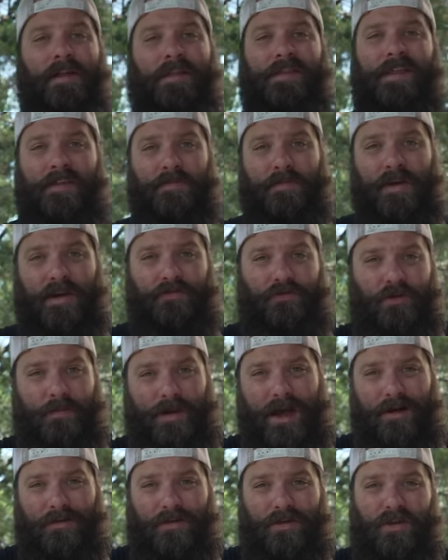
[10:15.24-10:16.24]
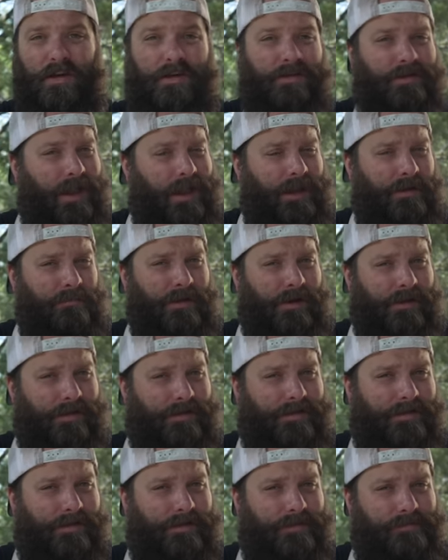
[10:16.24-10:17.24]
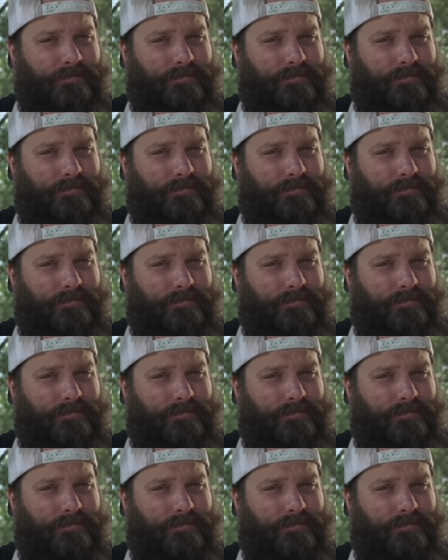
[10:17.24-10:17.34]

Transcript: let this mix for about six to eight minutes.